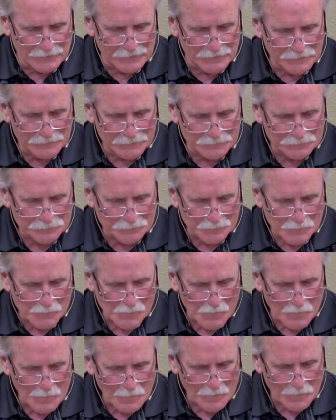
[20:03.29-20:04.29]

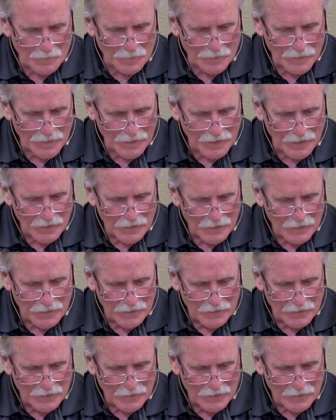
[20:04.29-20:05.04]
(no one is talking)